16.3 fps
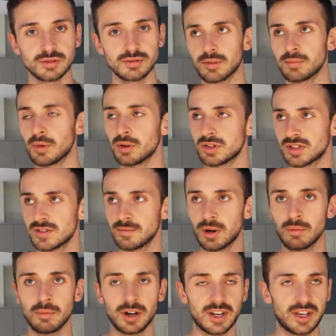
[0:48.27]
Most of
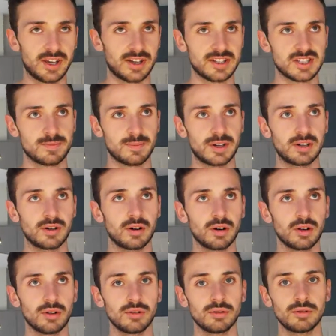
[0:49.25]
my money gets spent
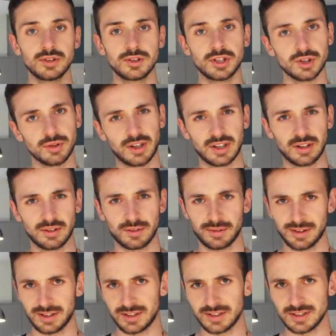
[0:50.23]
on doing
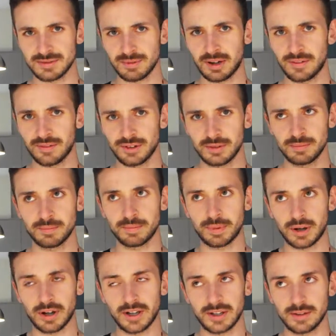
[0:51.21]
things rather than
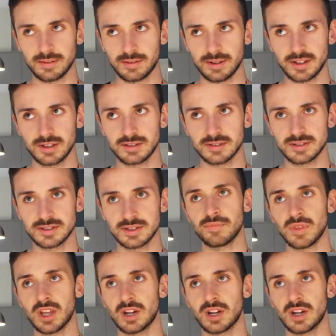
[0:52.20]
buying things.